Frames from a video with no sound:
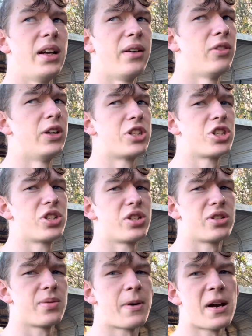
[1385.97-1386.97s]
Which
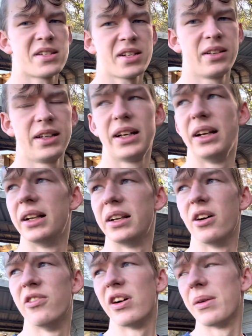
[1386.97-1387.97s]
surprisingly in
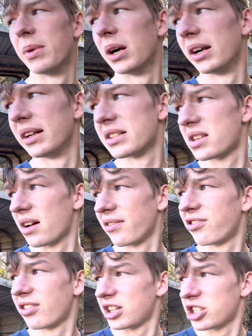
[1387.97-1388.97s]
November, it's not
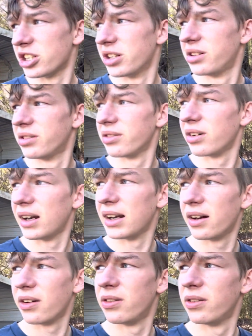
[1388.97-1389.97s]
frigid right
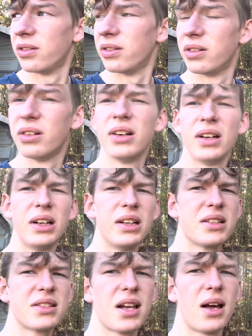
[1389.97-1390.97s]
now.
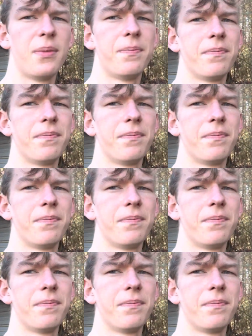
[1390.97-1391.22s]
So